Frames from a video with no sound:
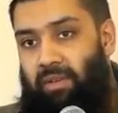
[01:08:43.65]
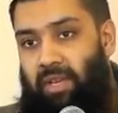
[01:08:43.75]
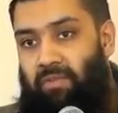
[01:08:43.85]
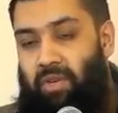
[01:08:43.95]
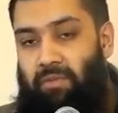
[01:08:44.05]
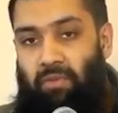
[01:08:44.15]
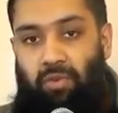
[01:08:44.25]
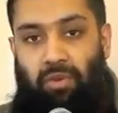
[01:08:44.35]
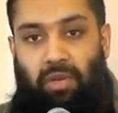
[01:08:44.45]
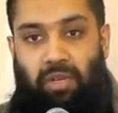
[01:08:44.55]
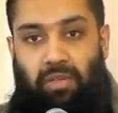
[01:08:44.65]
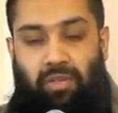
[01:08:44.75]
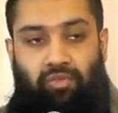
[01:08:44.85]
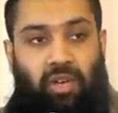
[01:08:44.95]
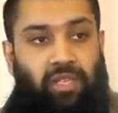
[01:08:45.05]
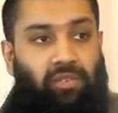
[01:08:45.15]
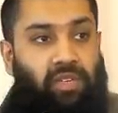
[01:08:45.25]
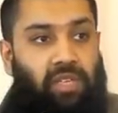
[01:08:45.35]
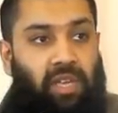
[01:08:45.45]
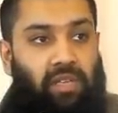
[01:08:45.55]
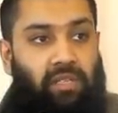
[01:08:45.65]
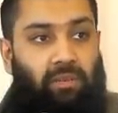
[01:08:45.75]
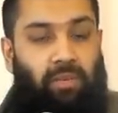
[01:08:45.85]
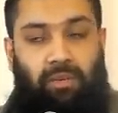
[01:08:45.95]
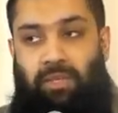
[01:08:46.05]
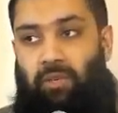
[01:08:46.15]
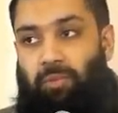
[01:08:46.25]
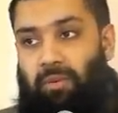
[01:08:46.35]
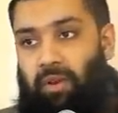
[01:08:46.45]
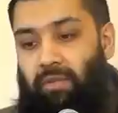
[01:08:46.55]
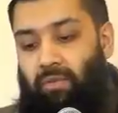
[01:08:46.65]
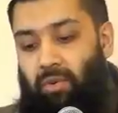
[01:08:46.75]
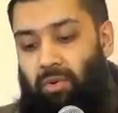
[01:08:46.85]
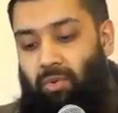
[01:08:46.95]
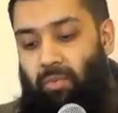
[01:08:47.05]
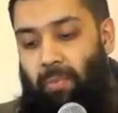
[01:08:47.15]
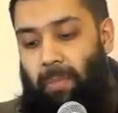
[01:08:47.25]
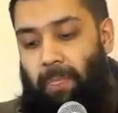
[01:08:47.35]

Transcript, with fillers: And even if you transgress against Him, He'll still provide for you.